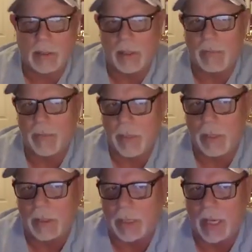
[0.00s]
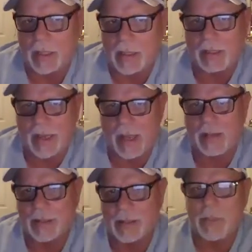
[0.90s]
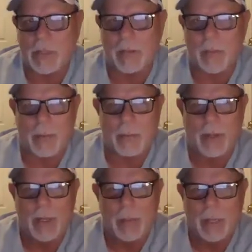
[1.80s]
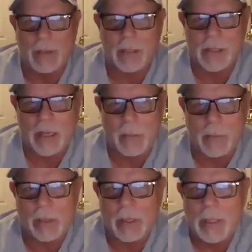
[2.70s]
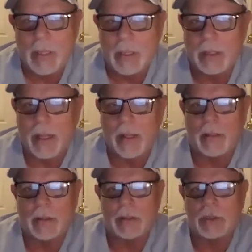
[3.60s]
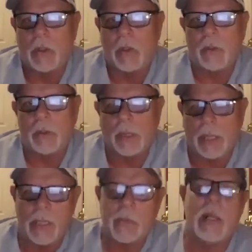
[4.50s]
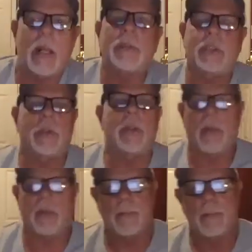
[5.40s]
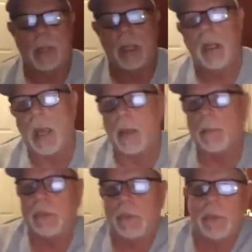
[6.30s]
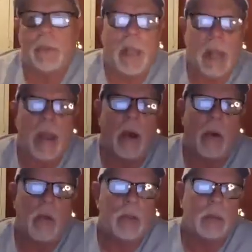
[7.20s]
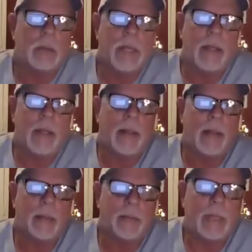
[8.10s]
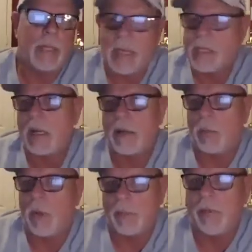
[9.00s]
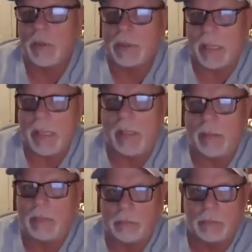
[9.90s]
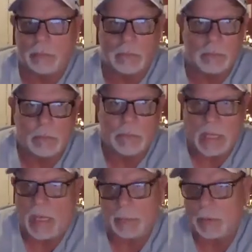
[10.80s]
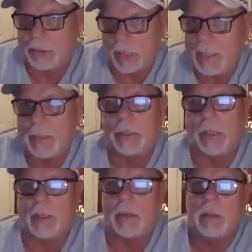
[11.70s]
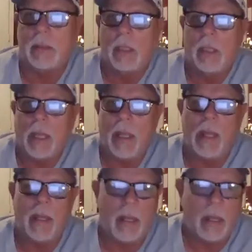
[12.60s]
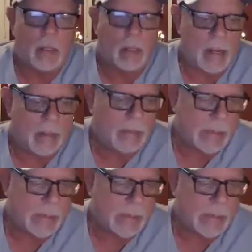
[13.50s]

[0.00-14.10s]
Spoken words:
if you get a chance. It kind of sums it up what I'm about to say. But now, so here's what I'm sure of. I'm sure now that each and every one of you are seeing times are changing, and a lot of things